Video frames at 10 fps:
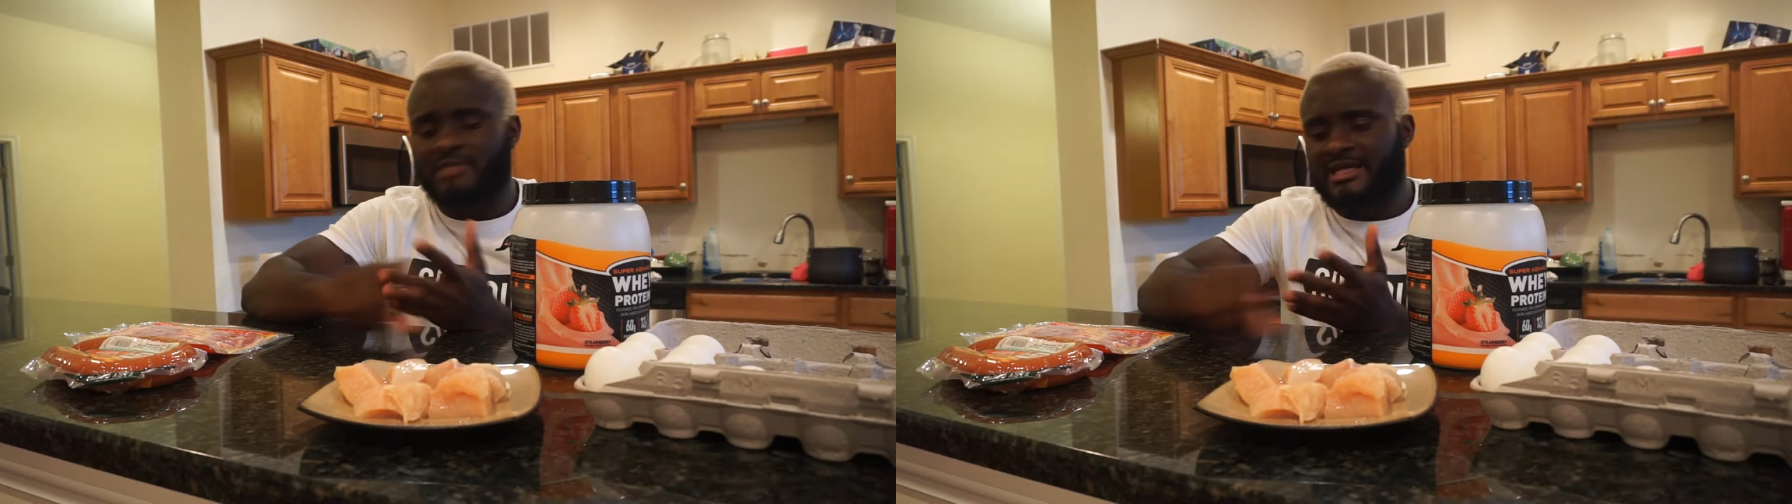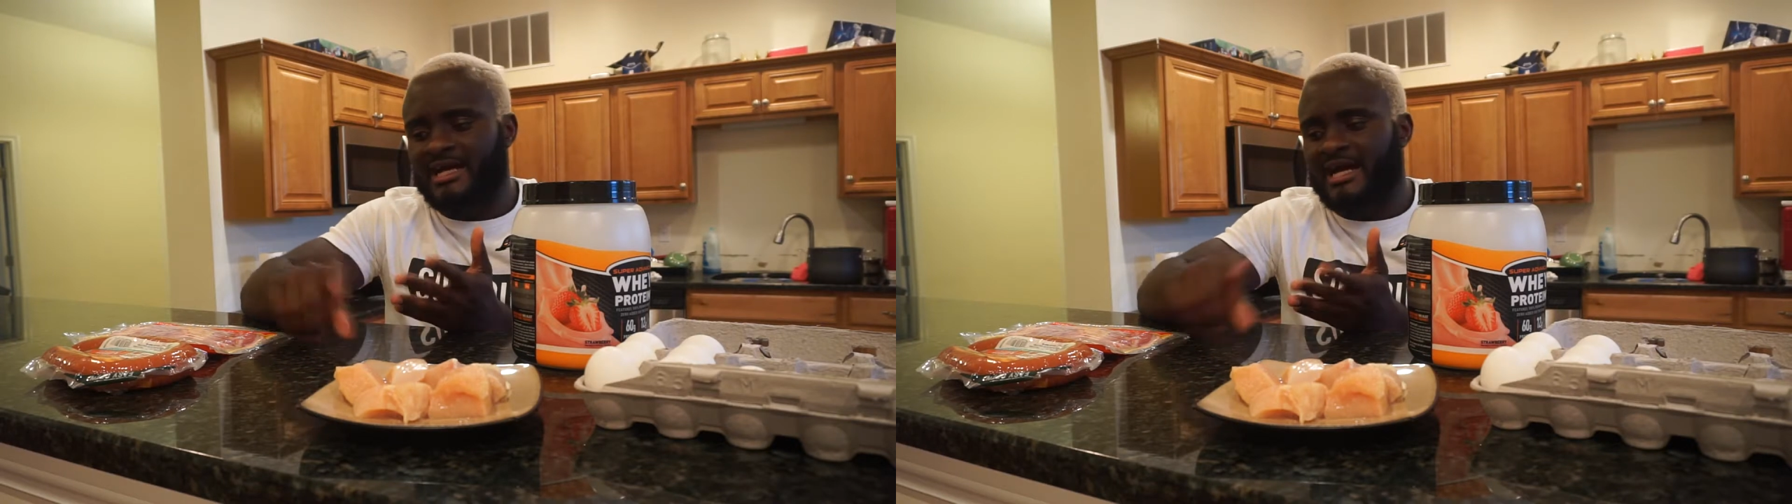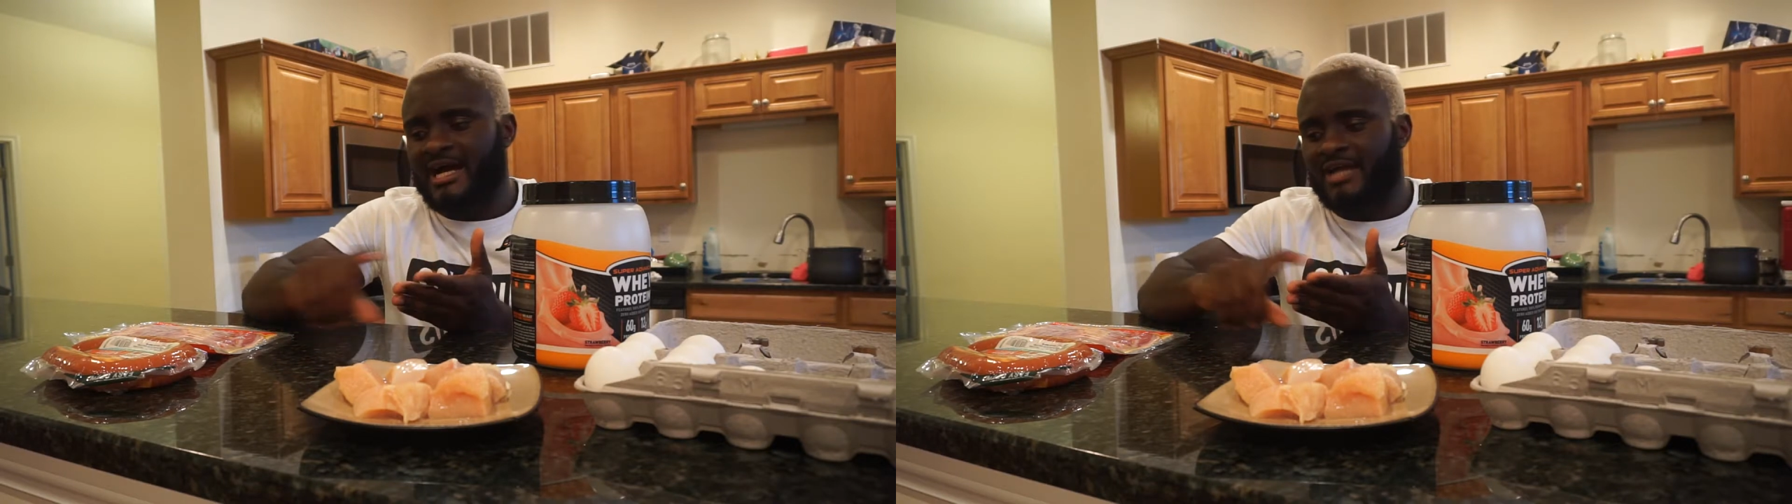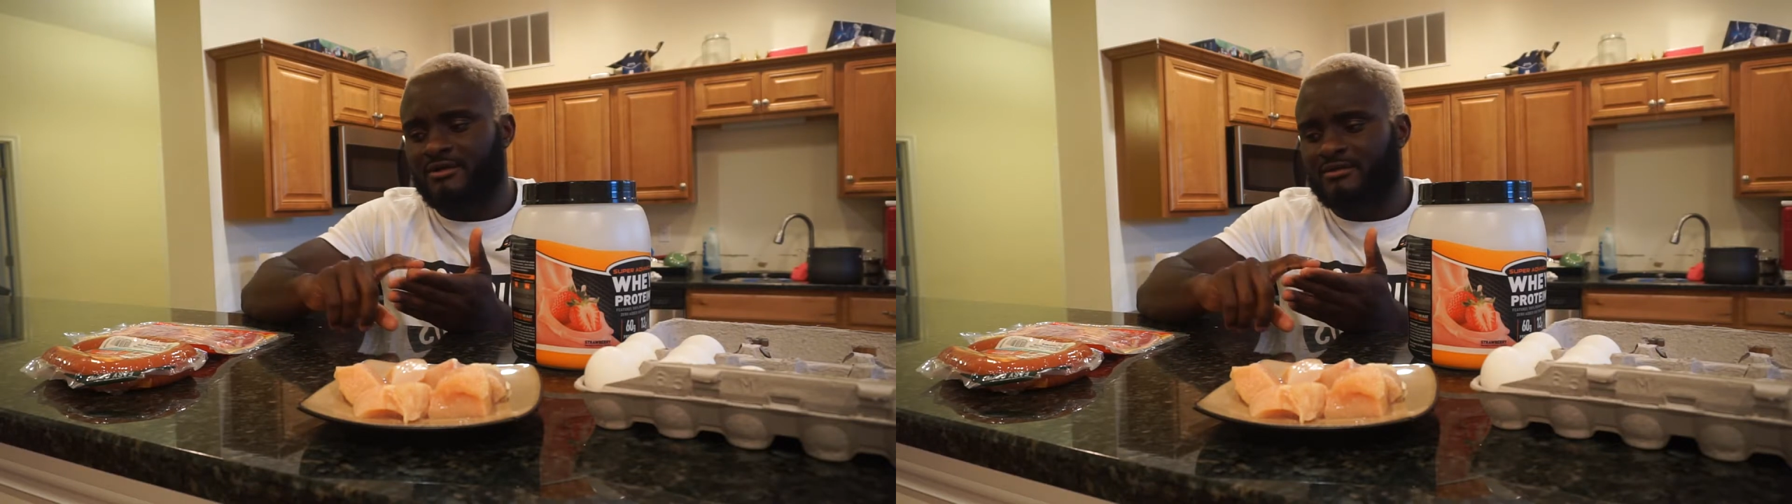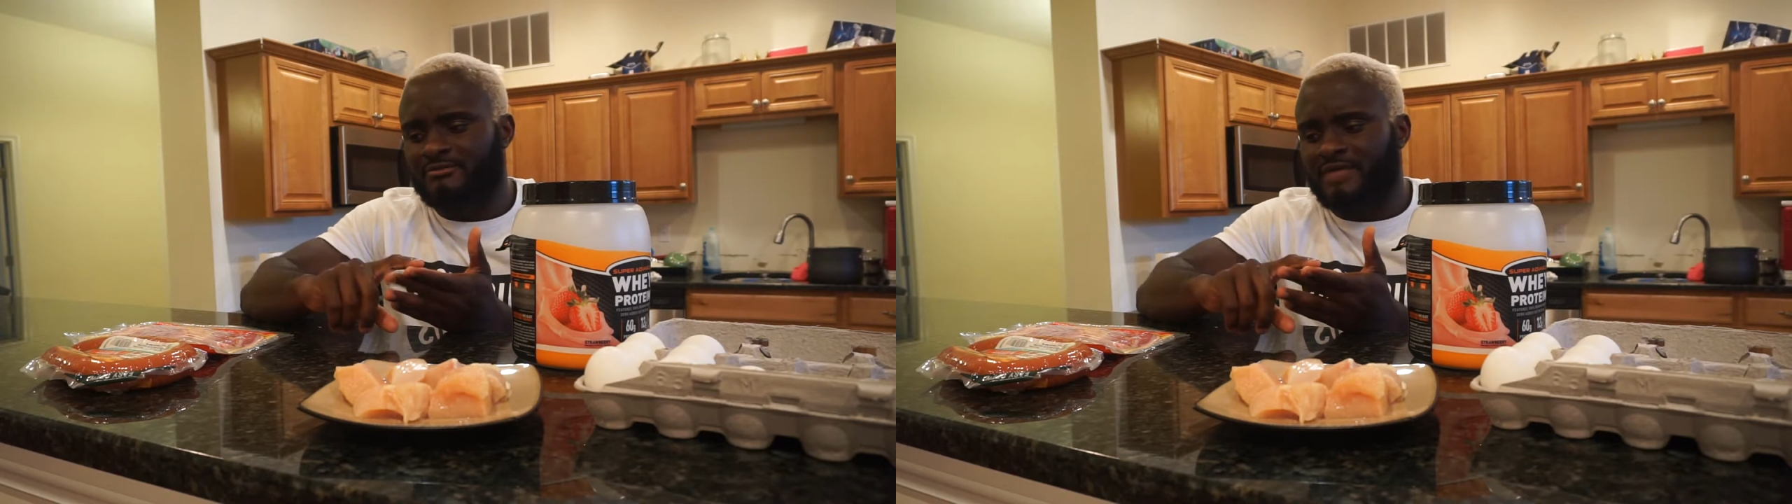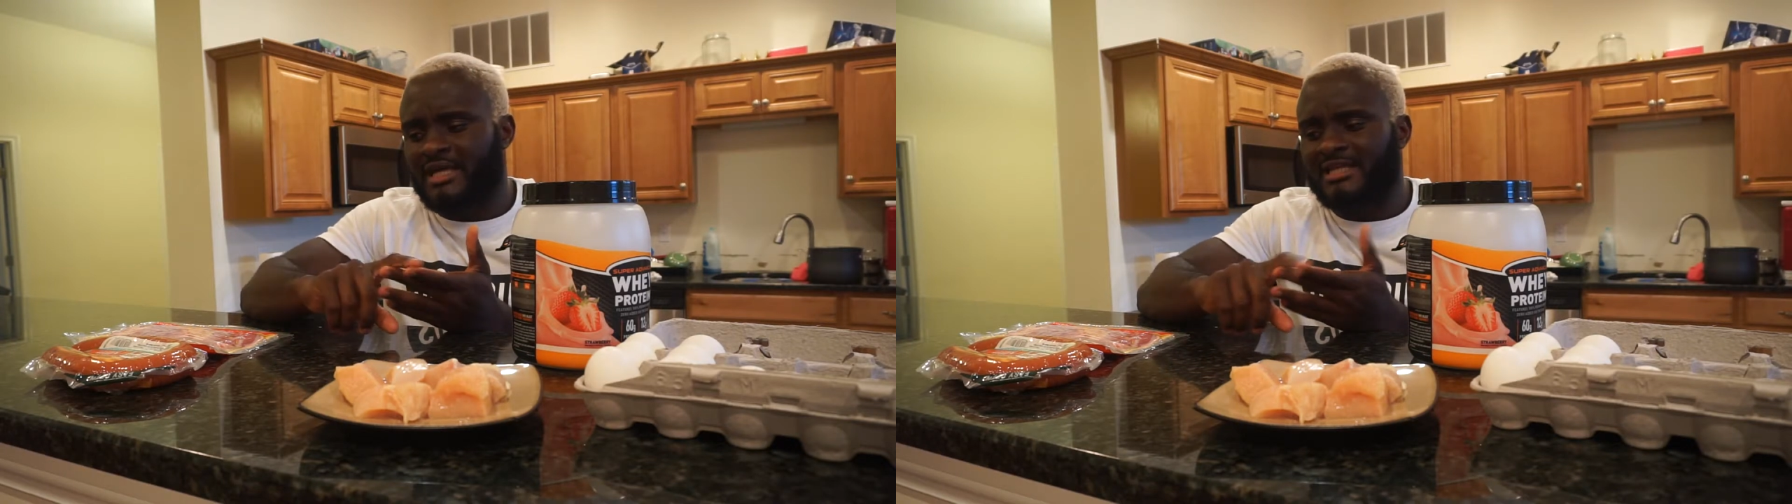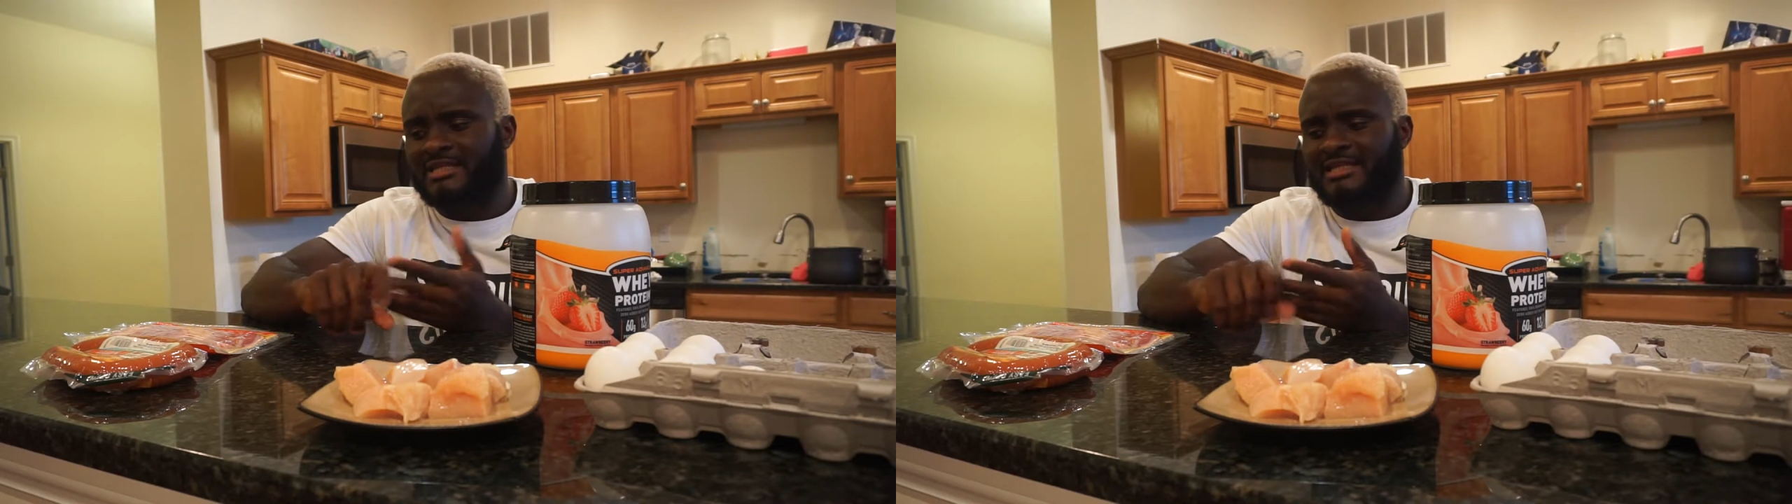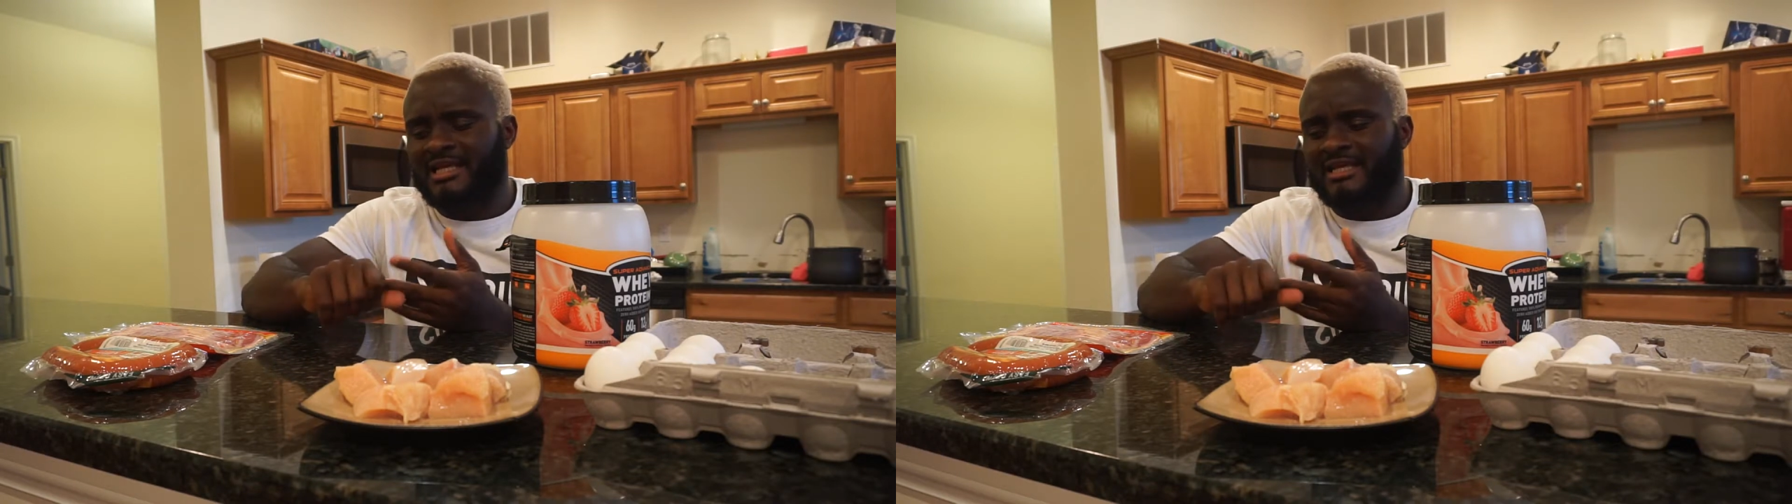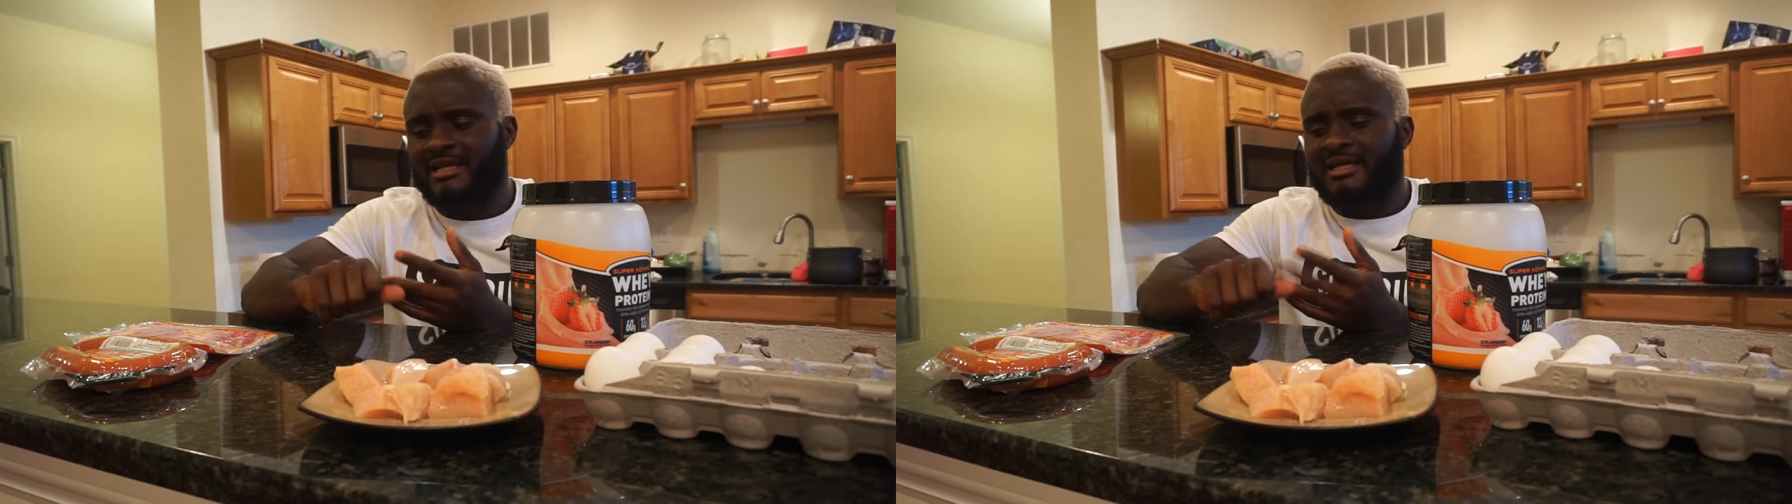they are high on, and like